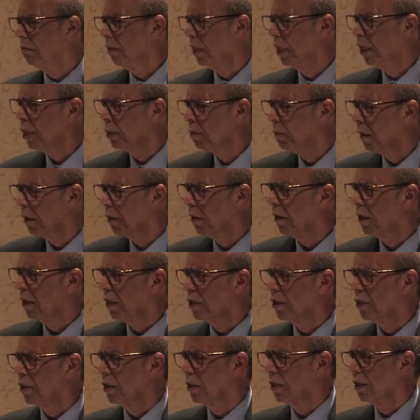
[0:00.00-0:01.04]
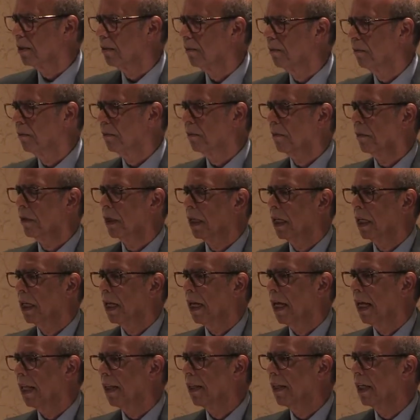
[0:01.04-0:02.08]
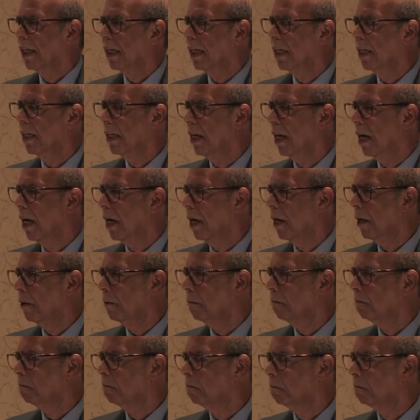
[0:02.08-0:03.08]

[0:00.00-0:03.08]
experiences. And then um,